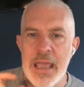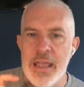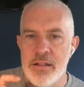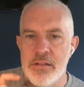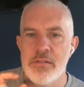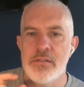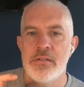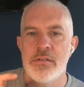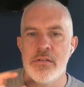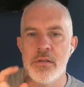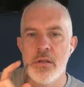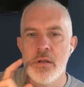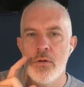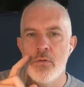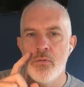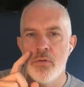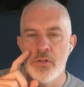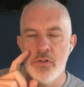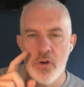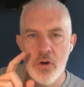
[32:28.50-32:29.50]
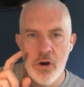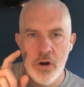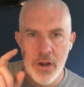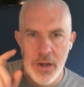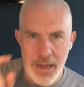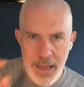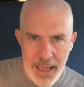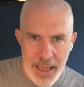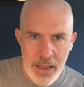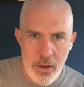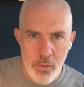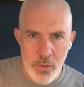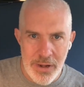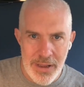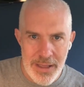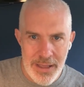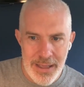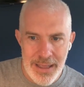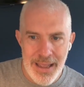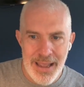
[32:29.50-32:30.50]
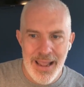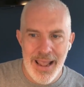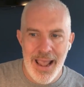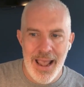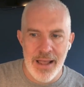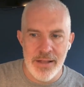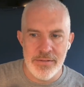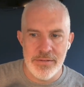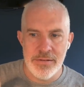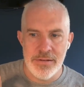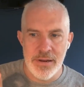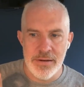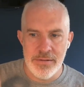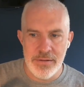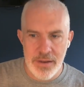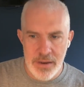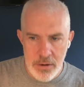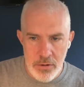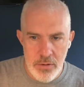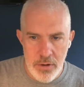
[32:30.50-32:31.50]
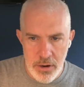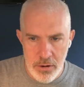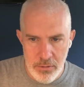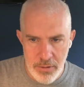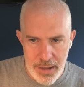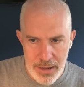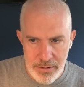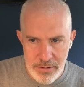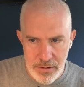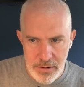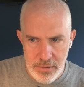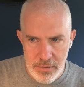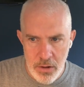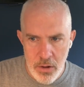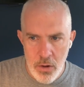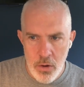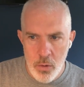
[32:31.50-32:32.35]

Its return on equity has deteriorated,